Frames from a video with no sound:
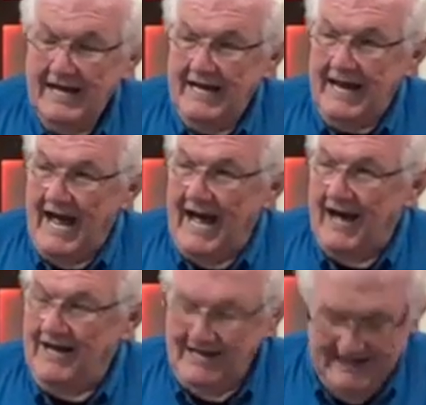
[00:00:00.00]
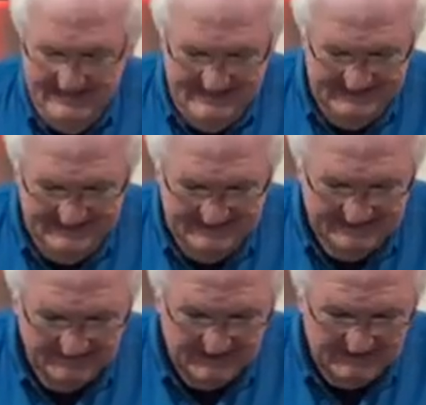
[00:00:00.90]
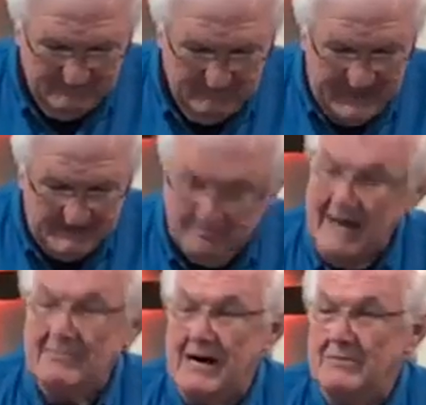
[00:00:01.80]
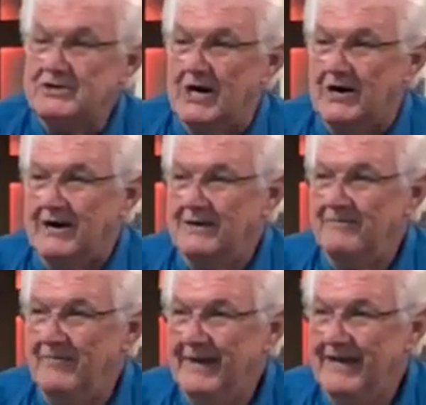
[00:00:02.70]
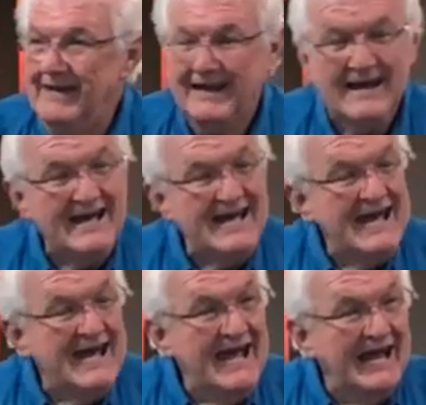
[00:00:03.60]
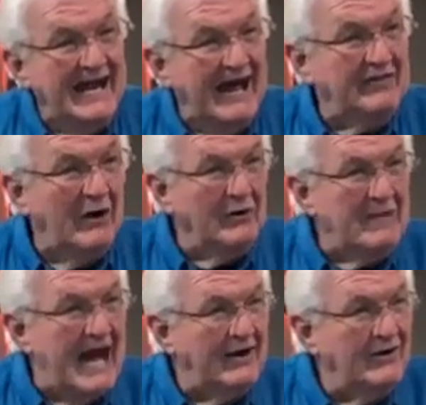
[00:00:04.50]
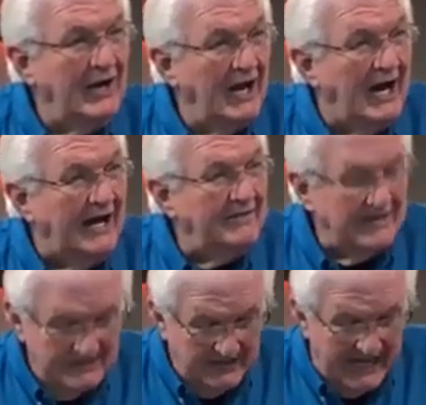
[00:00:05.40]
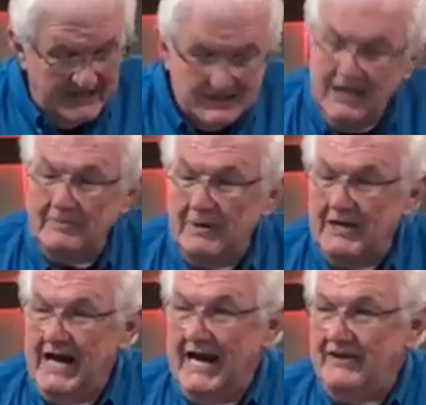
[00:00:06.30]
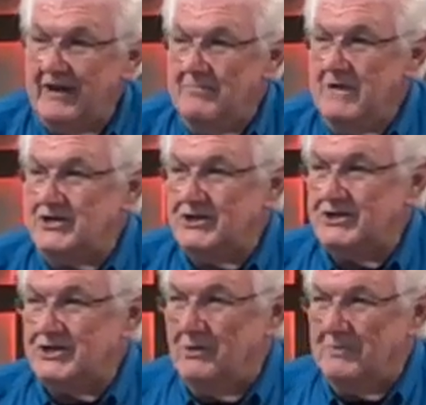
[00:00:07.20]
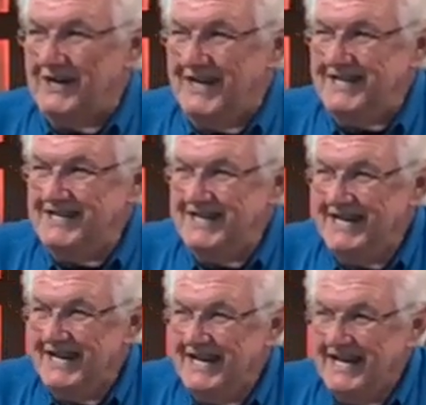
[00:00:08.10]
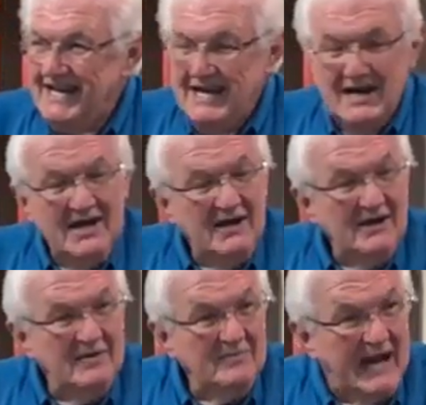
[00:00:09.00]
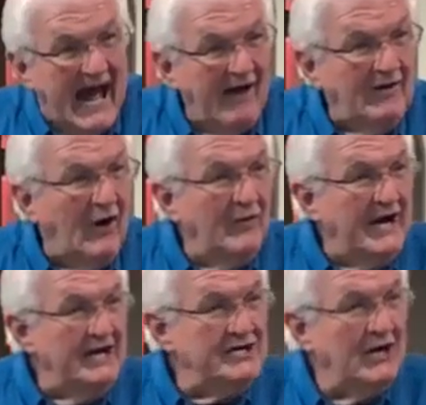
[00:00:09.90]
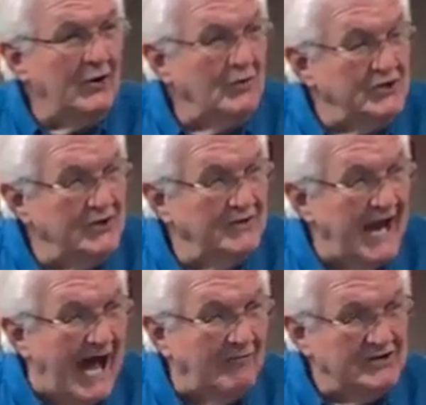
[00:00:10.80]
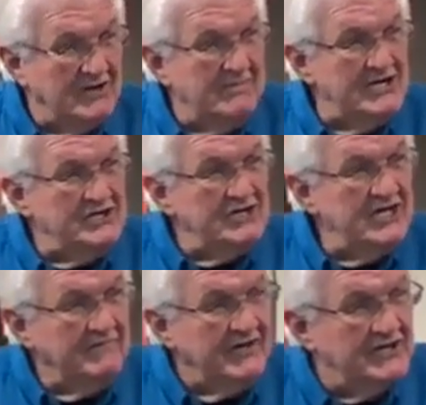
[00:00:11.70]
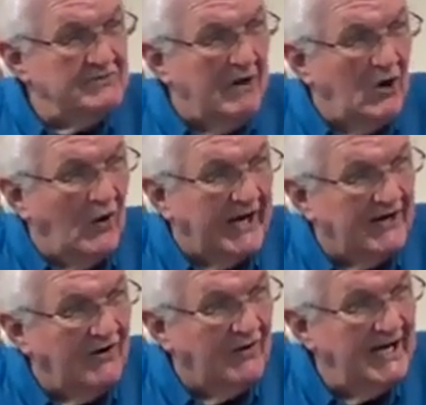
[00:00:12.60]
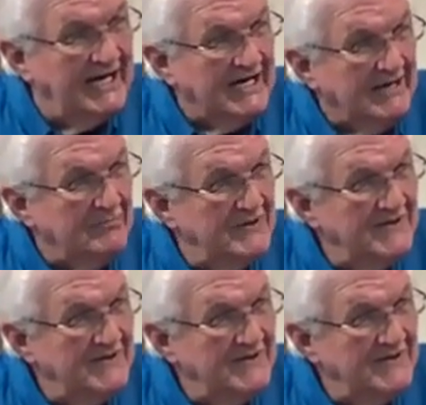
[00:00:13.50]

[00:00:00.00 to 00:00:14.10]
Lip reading: Now, bless my mama's heart. And I thought about her a lot these last couple of days. I miss her so much. But I've already told you that I was a mischievous boy growing up.